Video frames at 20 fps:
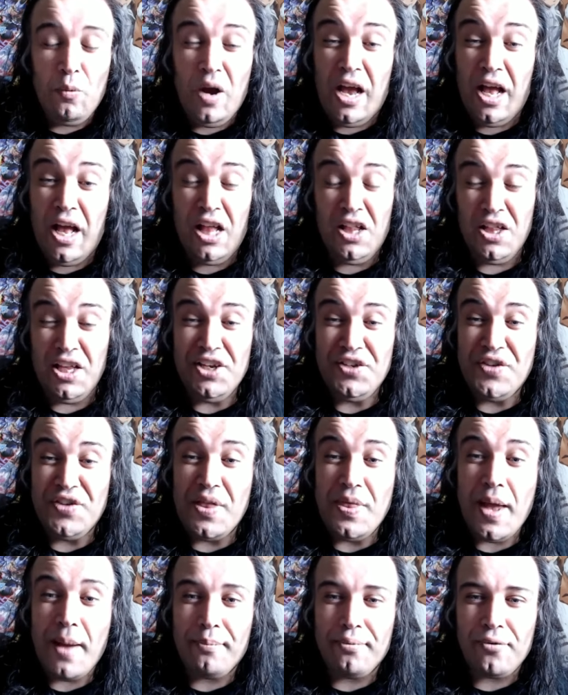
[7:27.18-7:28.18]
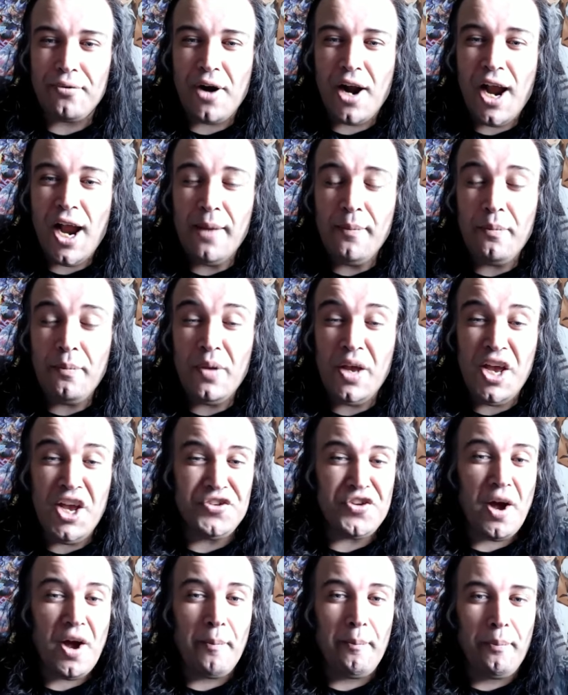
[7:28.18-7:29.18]
at least in their prime,
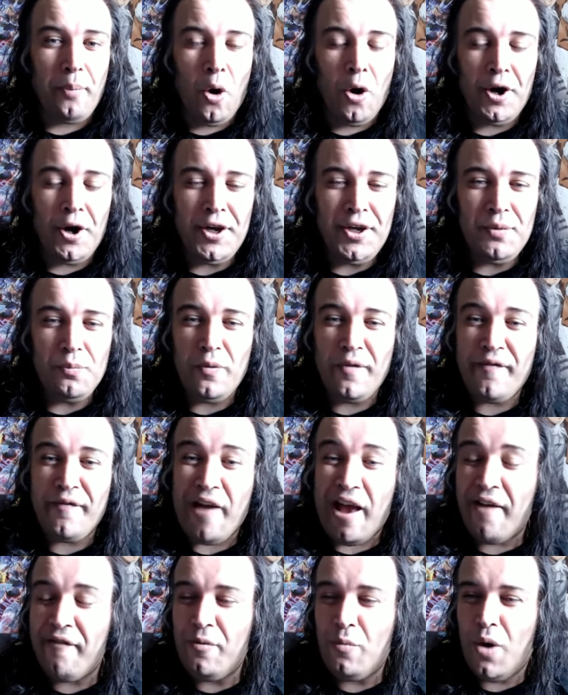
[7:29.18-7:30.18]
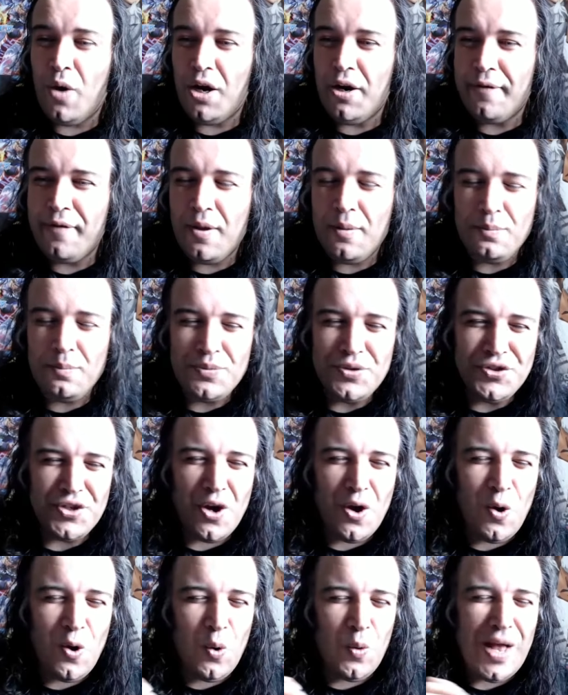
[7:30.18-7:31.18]
is on point with every one of them.
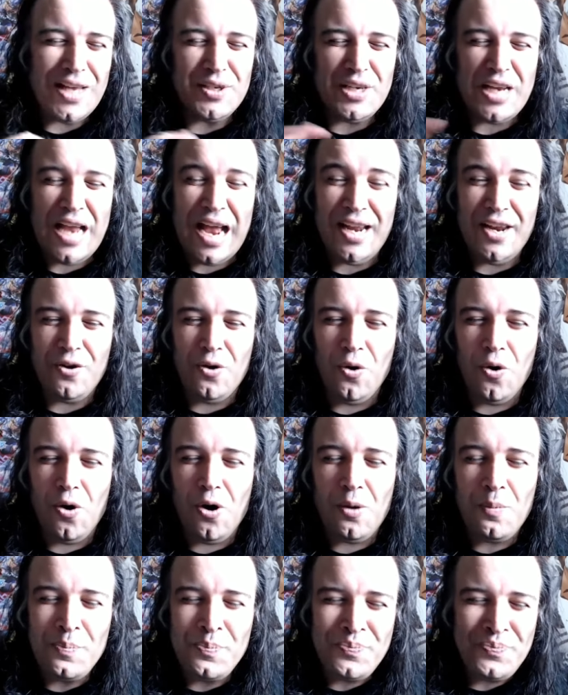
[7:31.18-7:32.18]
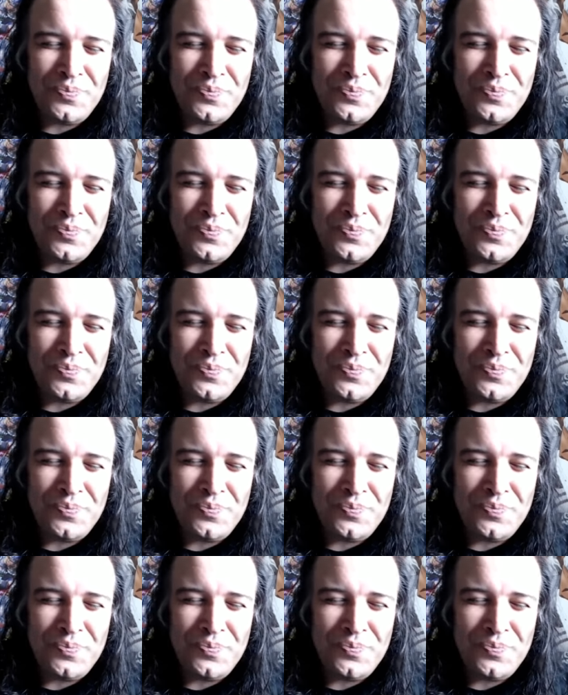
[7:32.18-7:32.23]
So that's kind of cool.